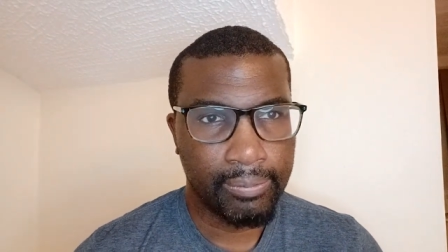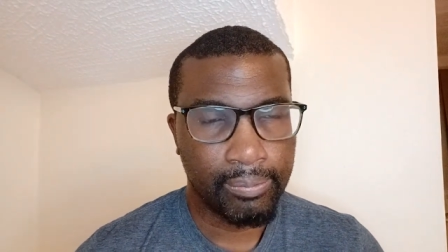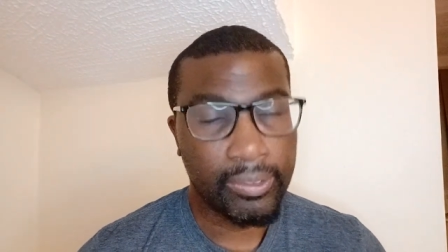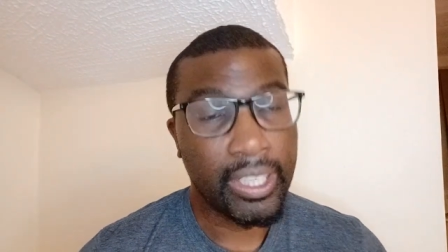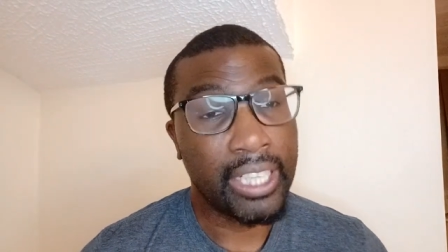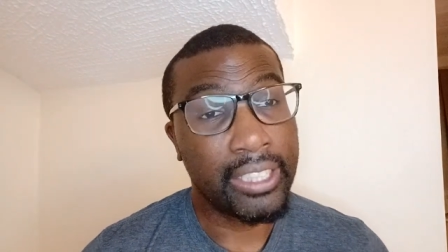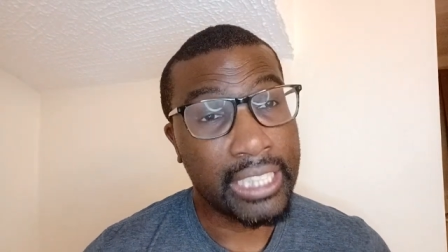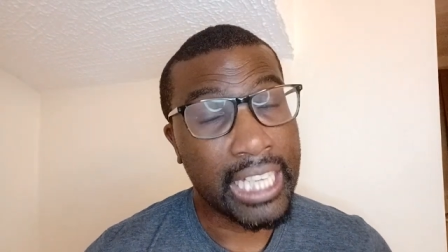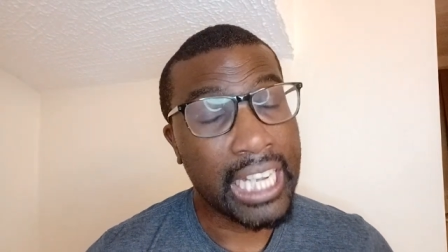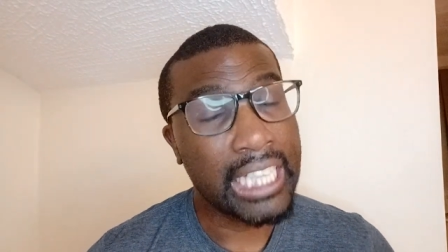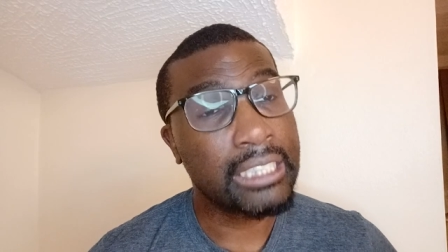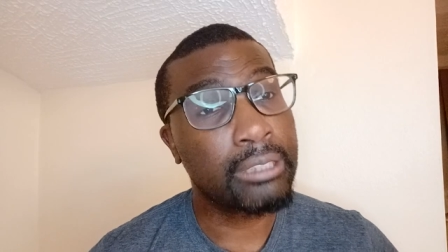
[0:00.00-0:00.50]

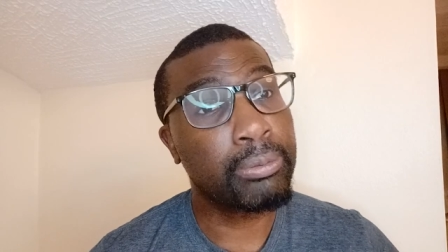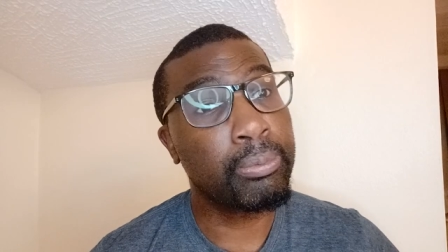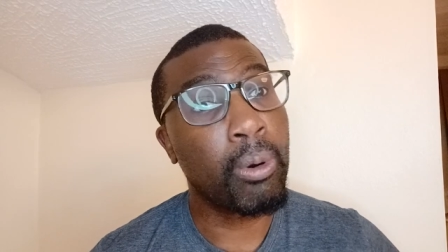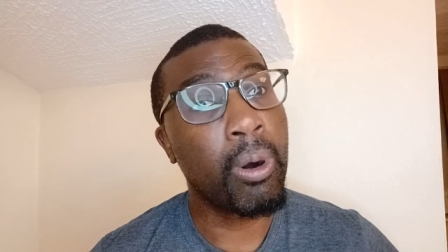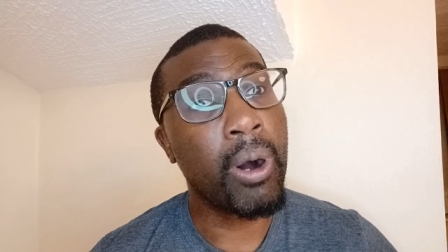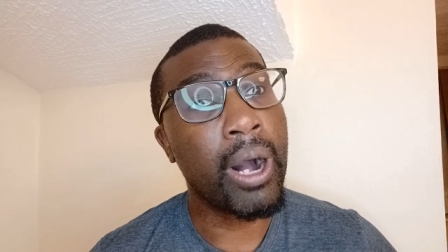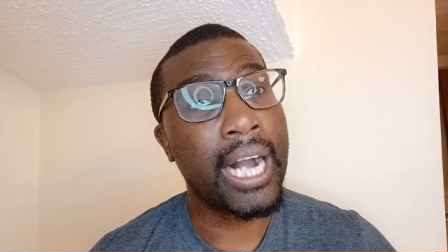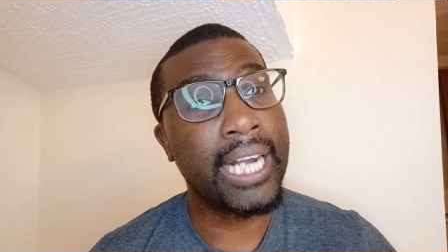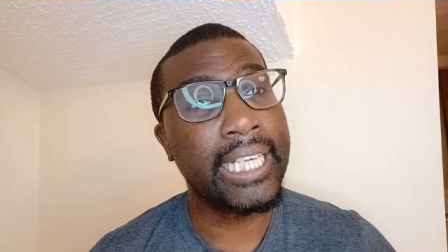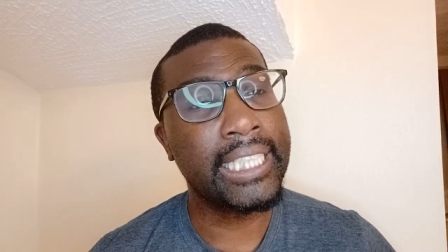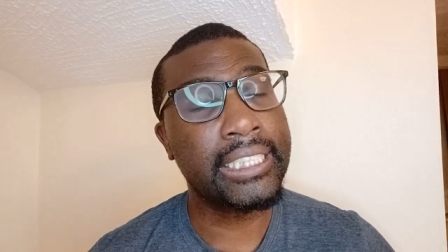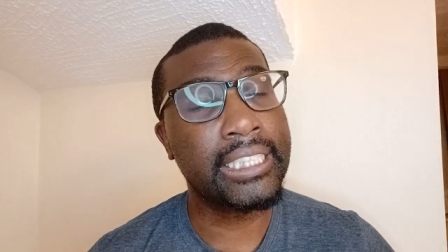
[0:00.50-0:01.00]
And that's
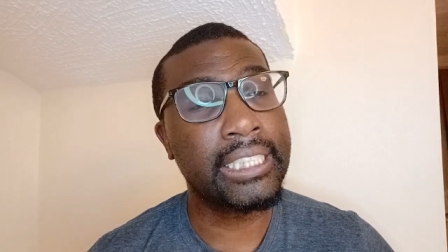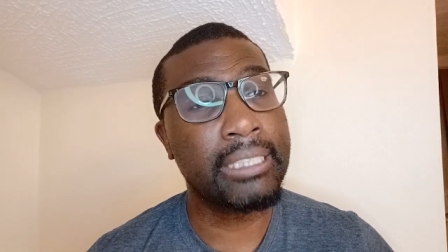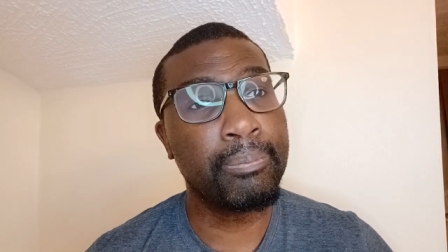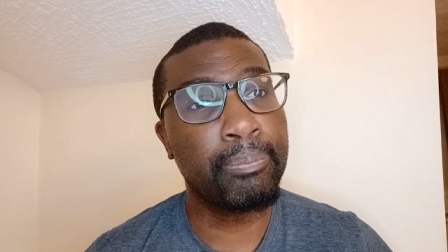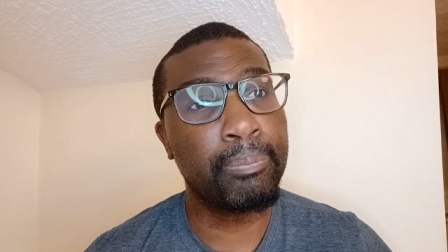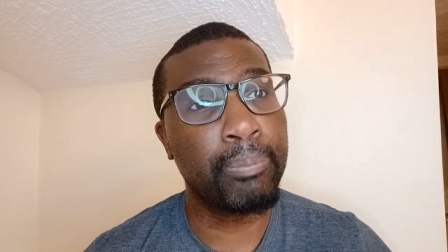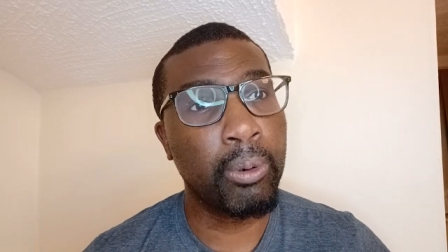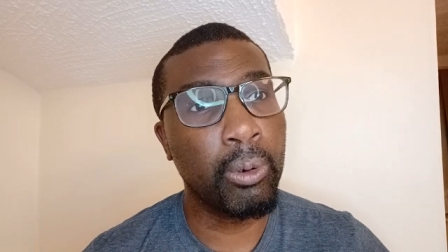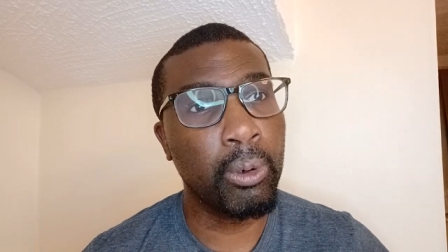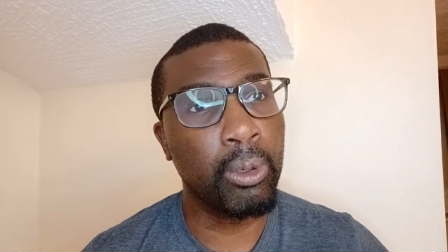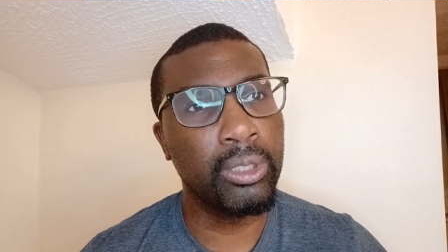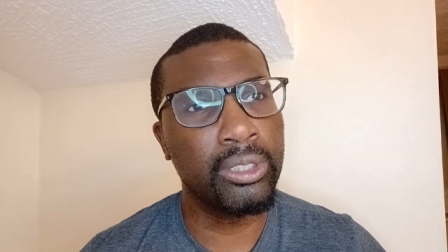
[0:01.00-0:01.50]
why it's
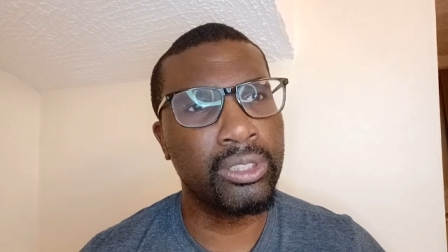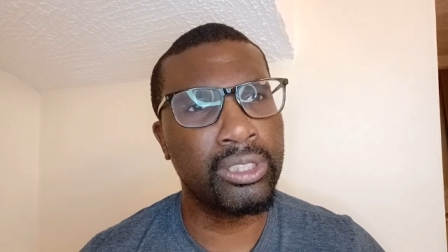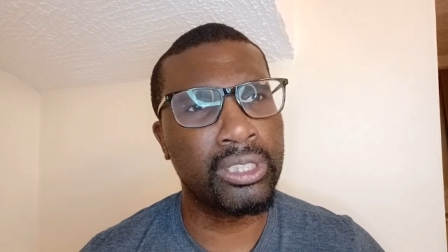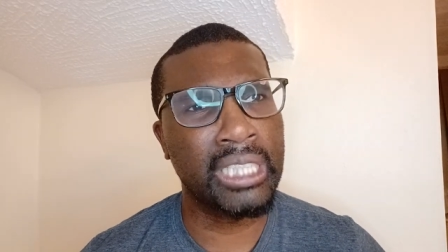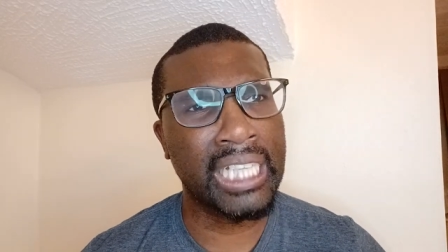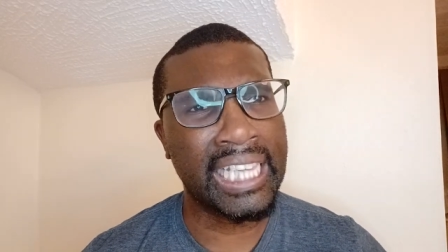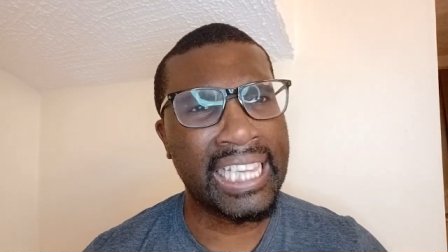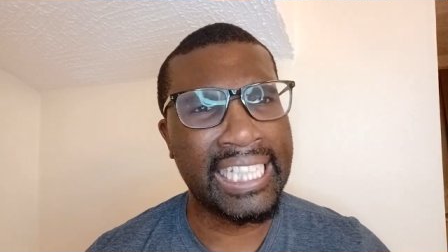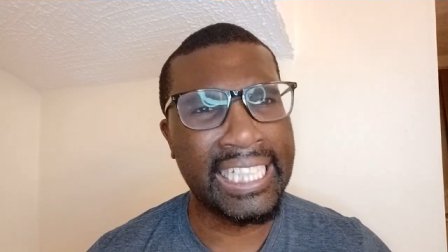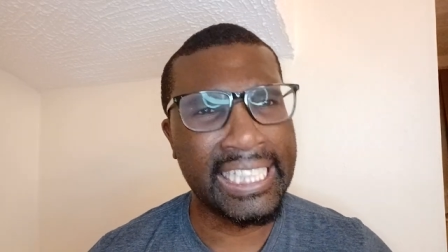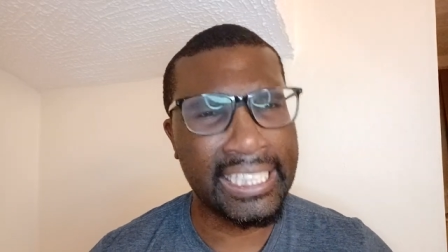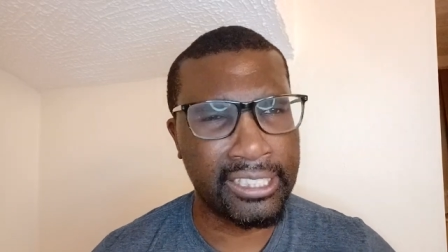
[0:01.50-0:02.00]
important to
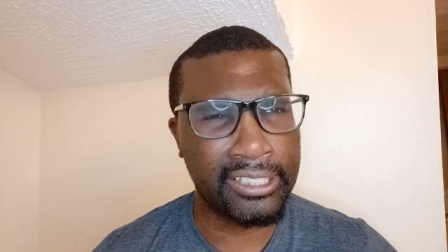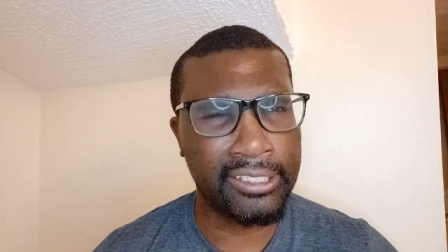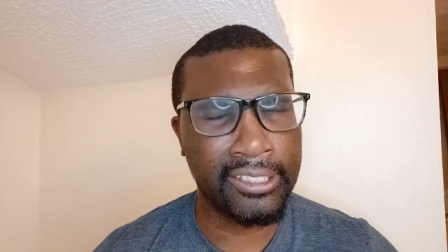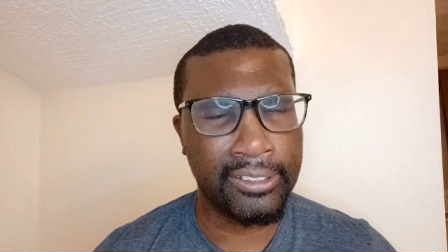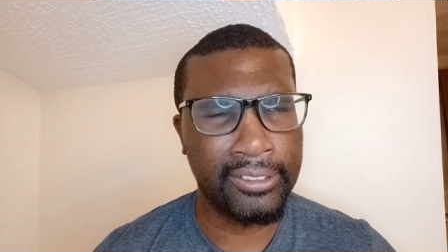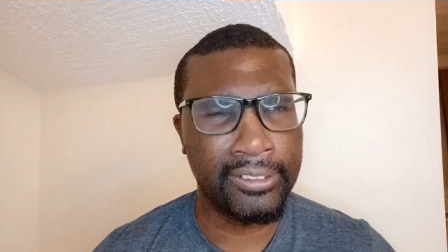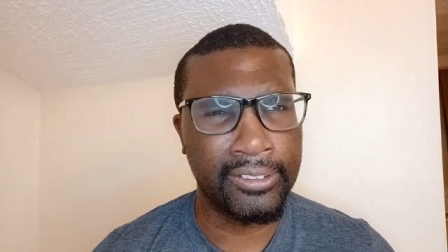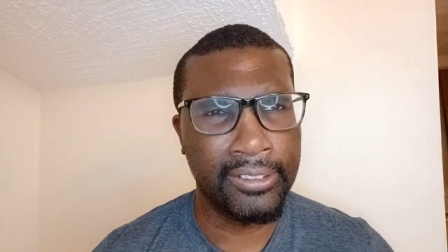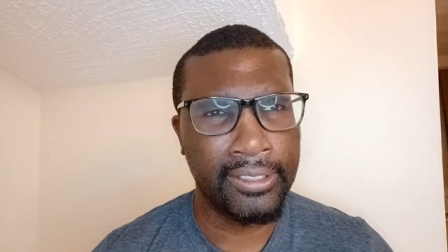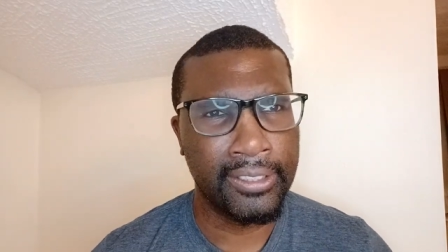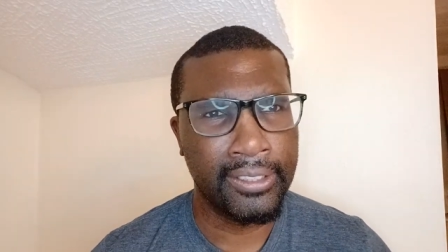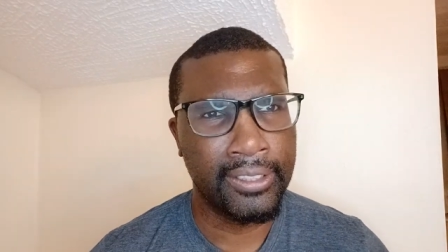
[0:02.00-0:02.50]

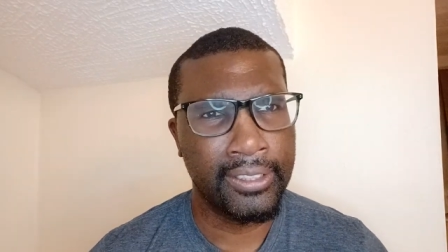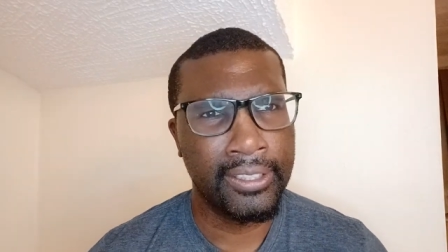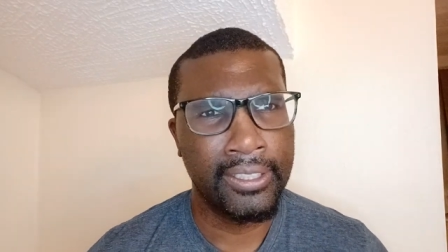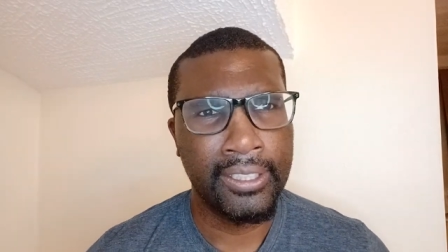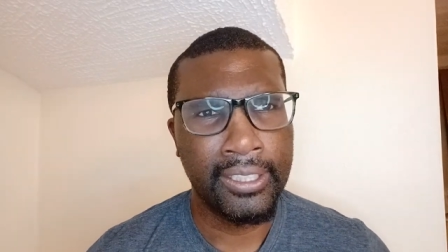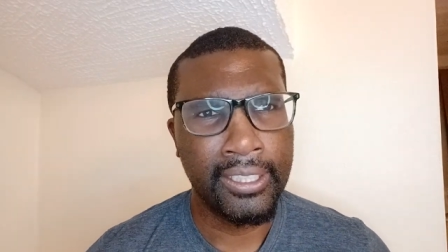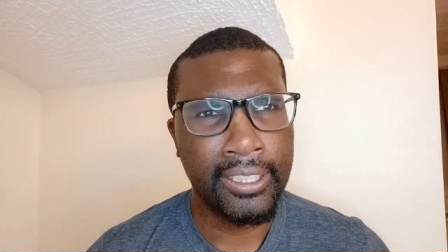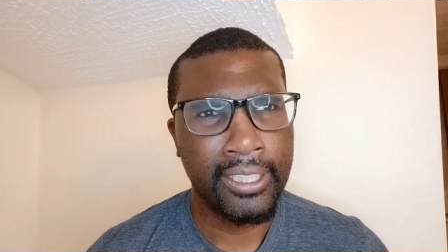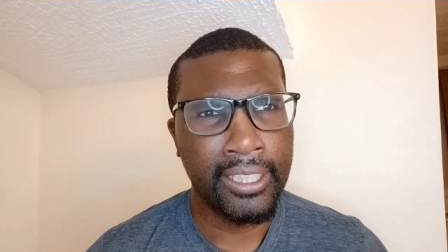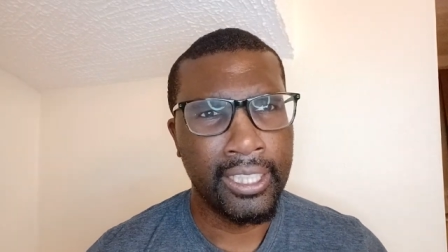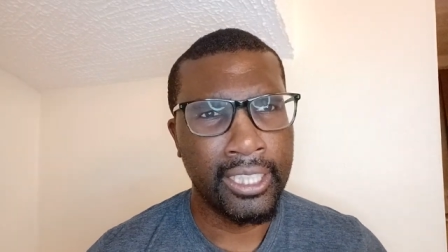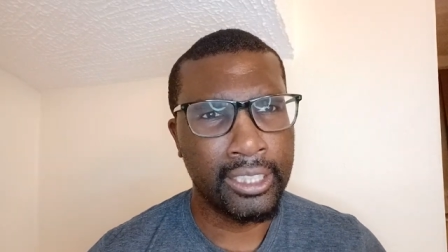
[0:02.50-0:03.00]
listen
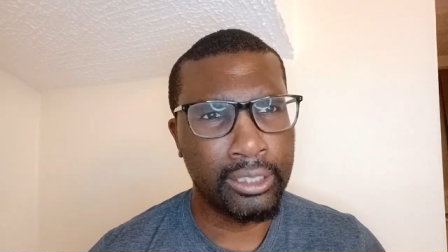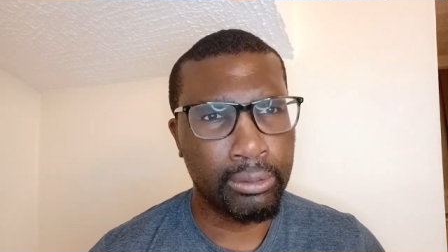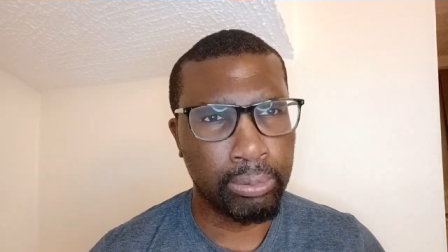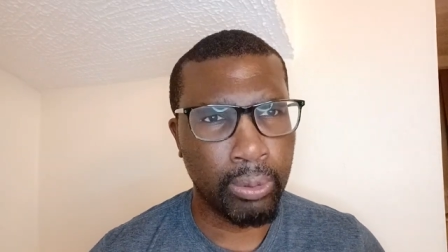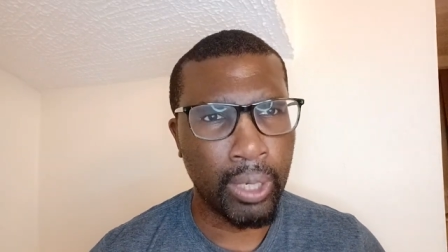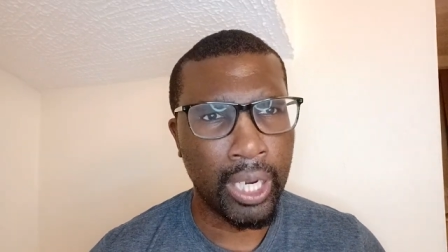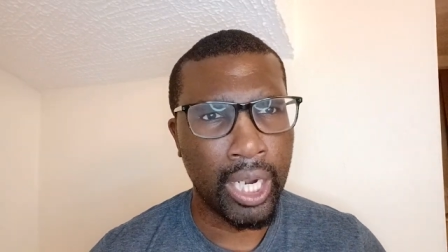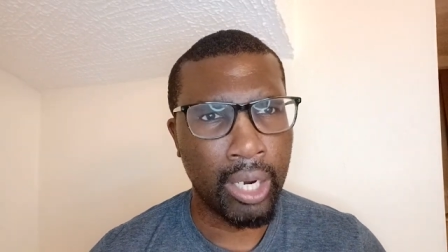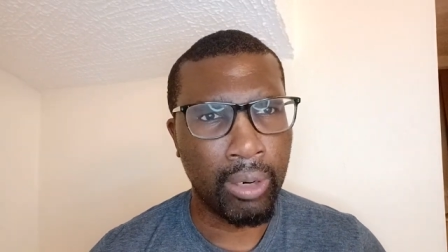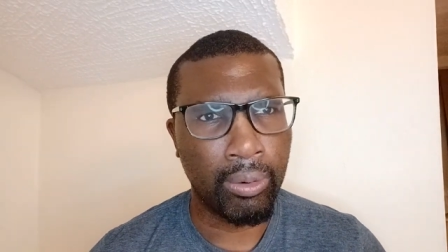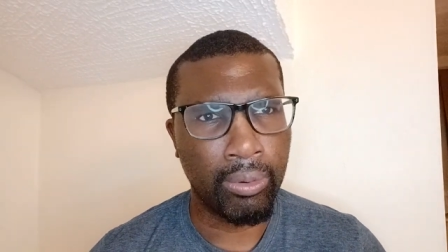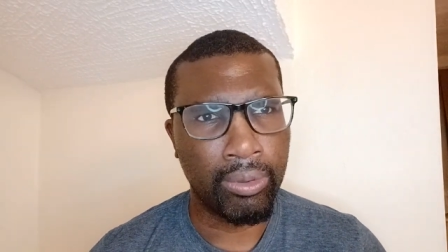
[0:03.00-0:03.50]
as
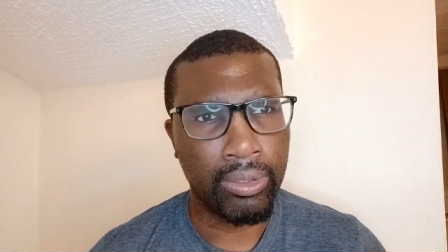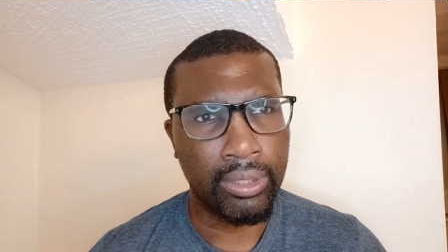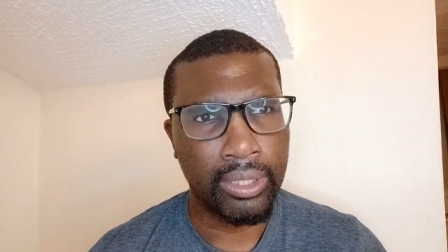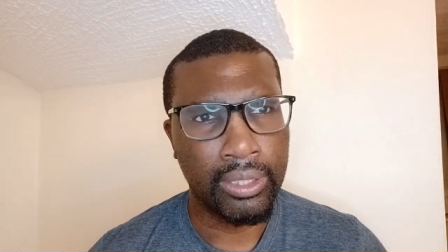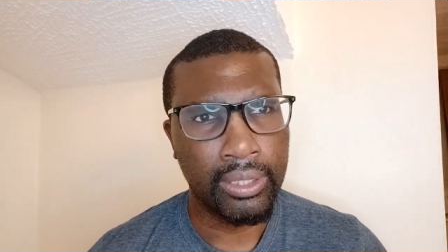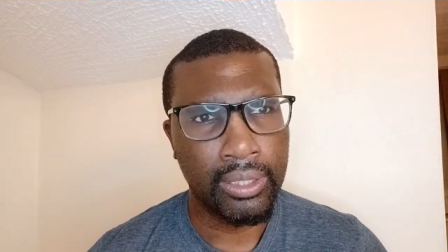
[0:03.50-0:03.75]
well.